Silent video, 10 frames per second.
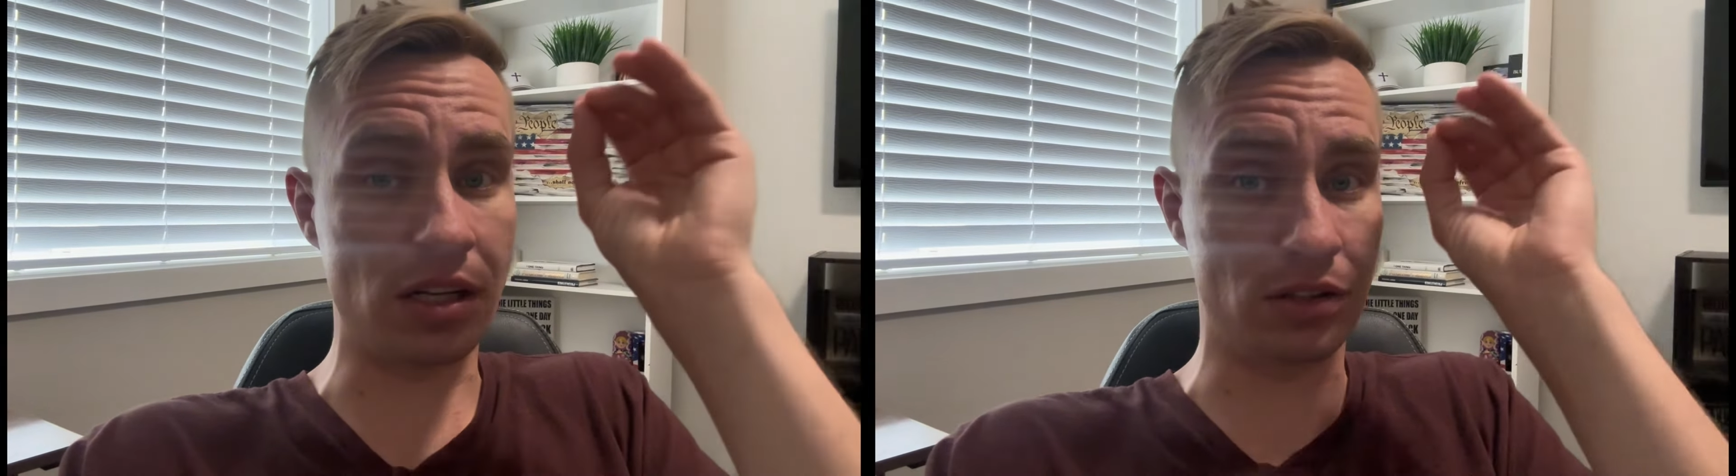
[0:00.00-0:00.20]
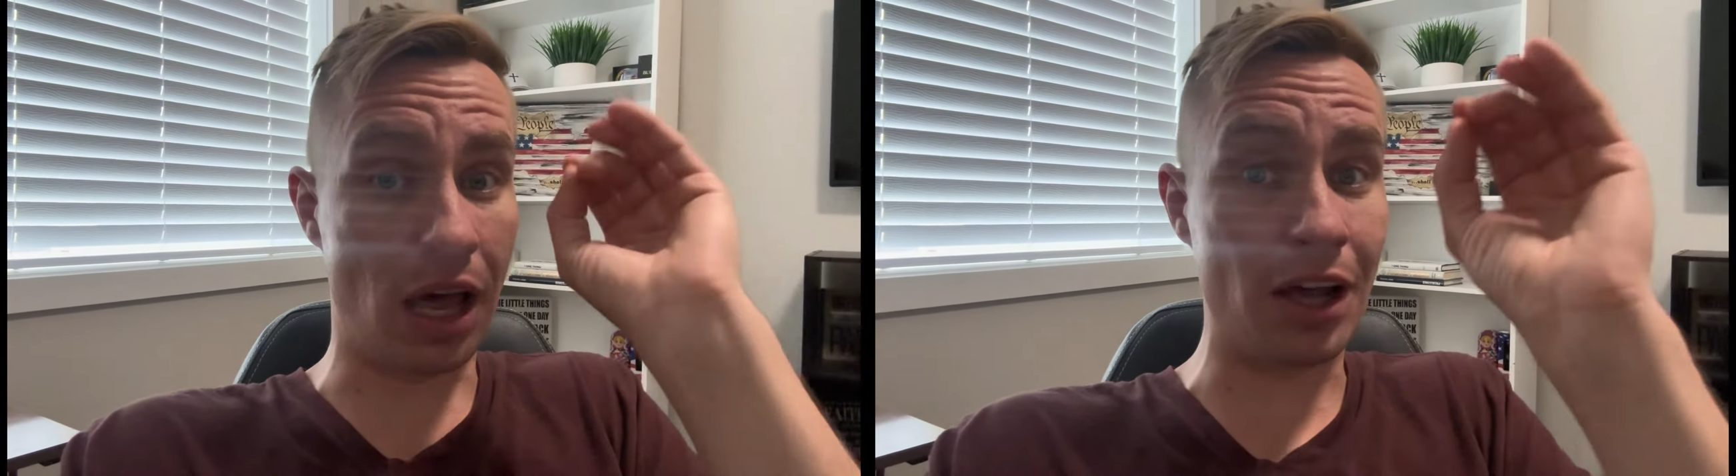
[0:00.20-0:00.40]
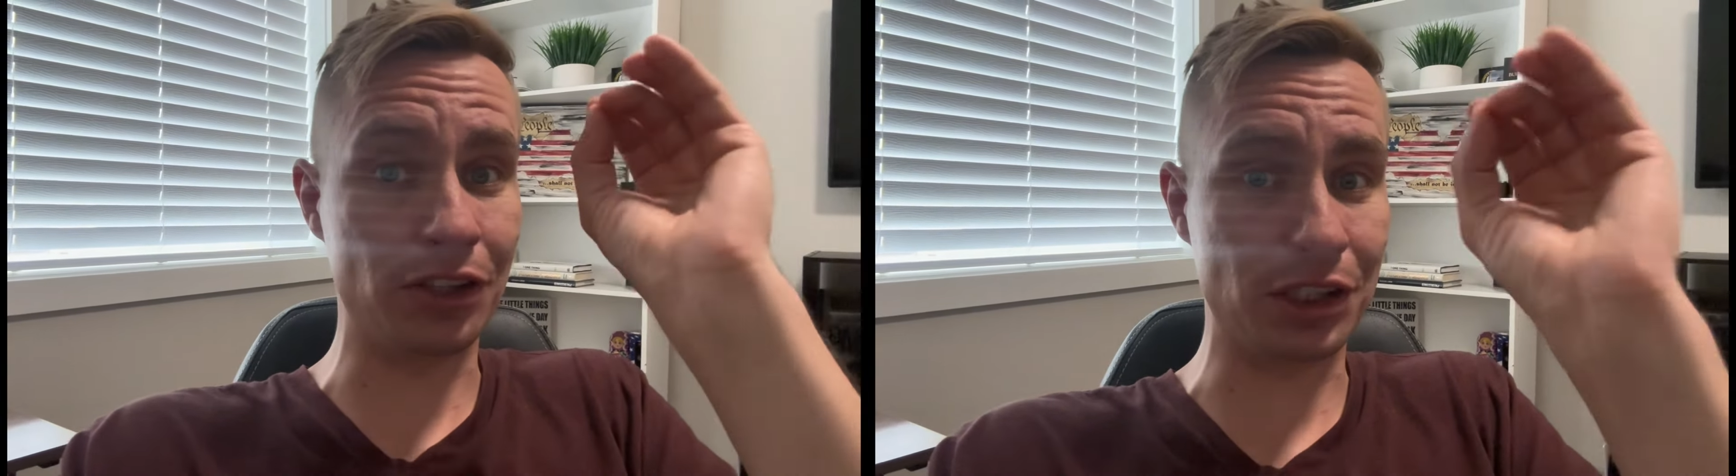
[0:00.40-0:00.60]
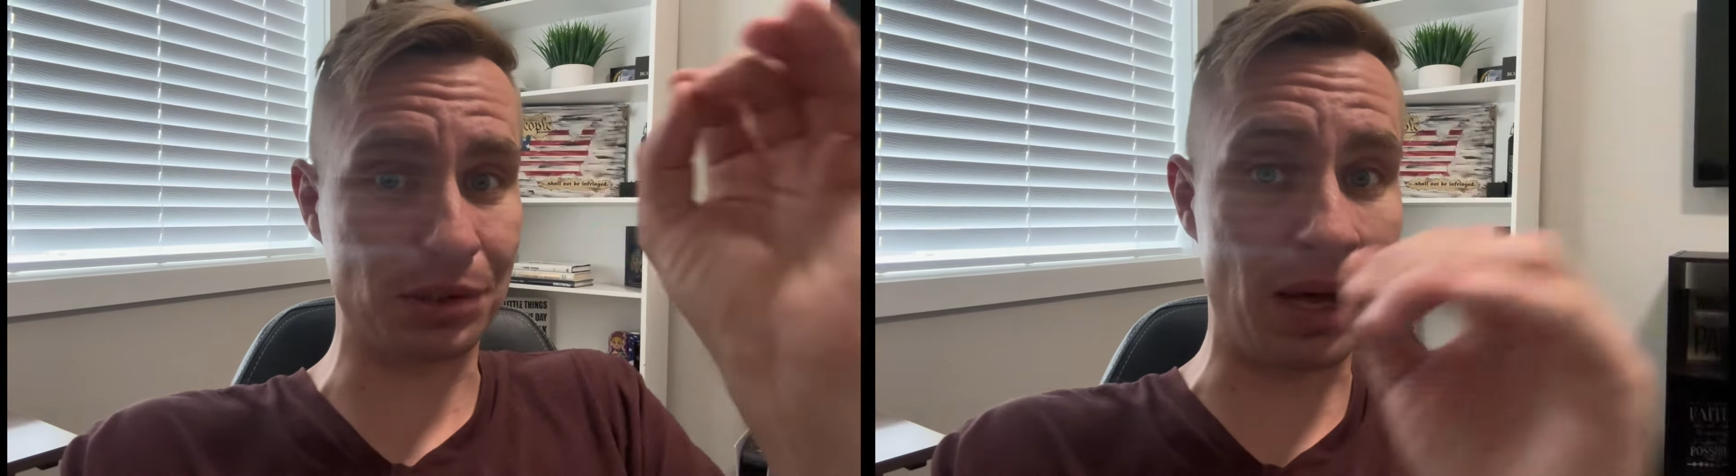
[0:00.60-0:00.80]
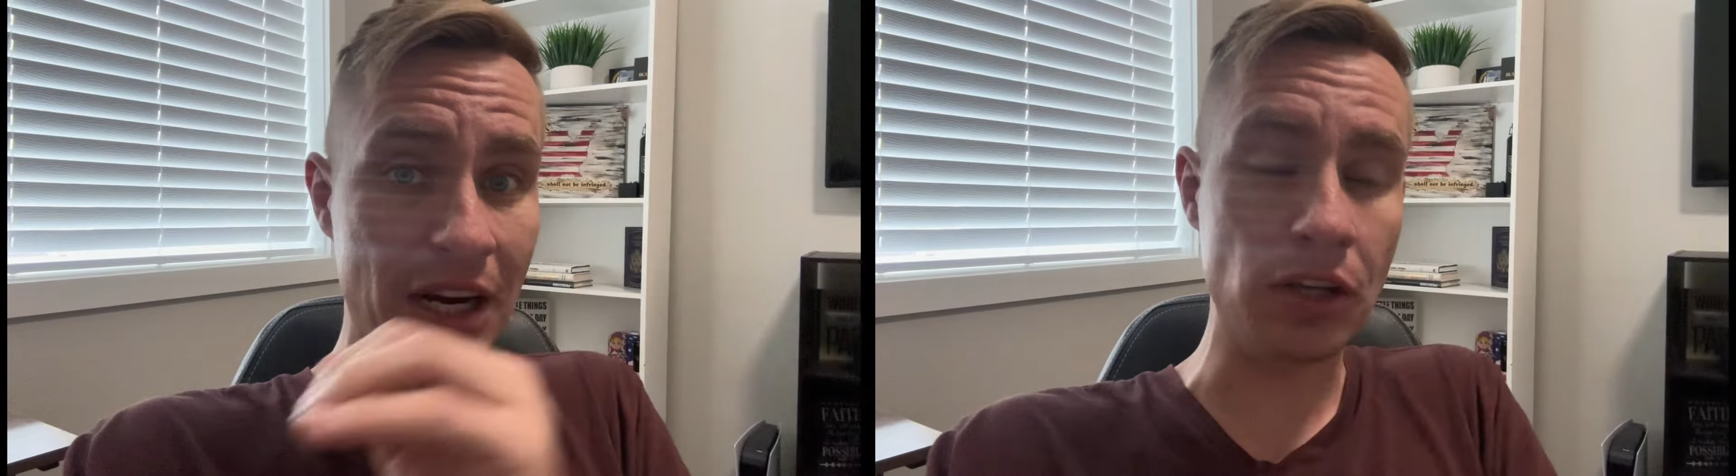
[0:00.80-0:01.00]
and launders
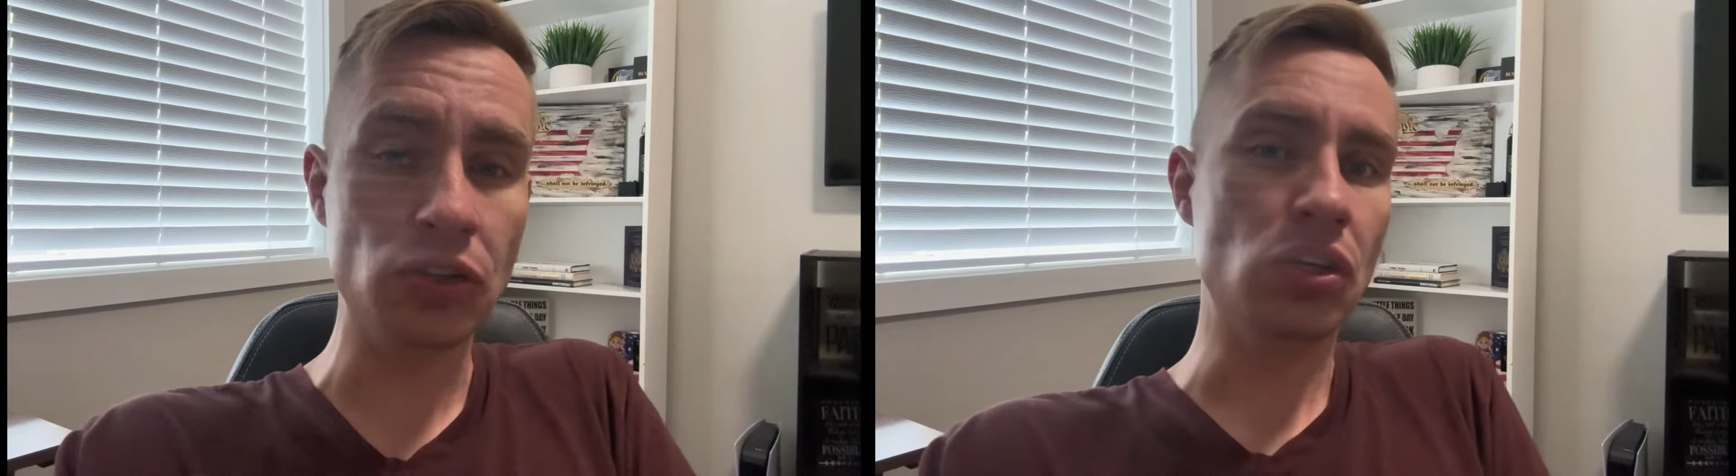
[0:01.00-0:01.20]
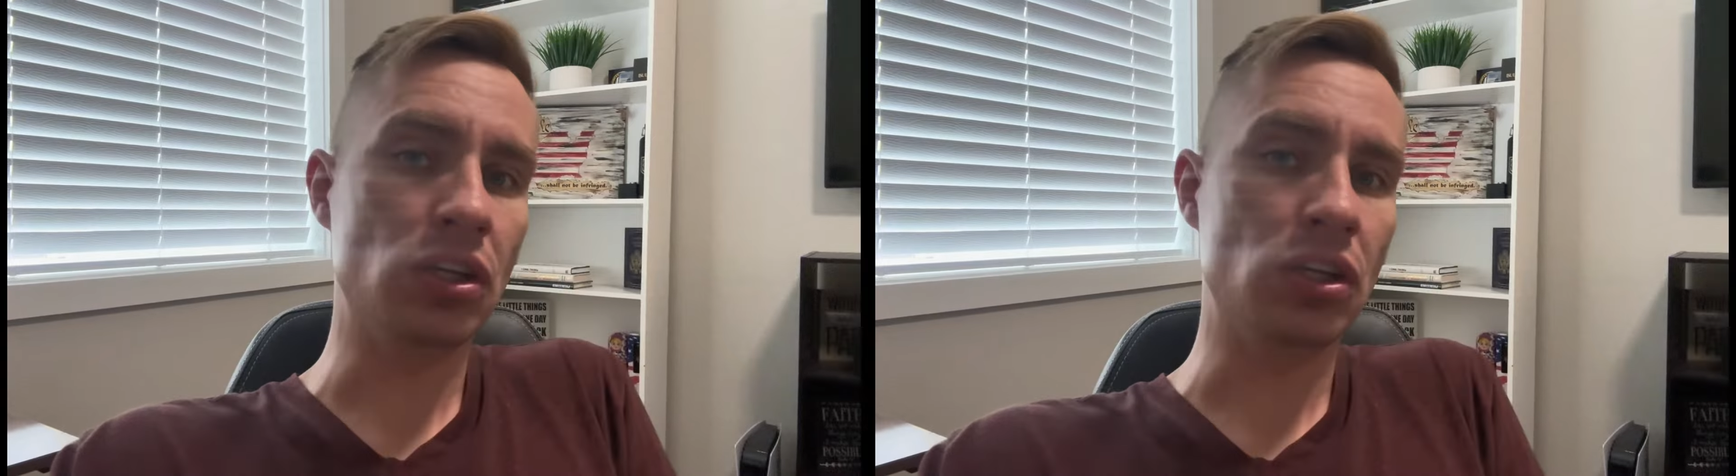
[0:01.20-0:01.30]
money.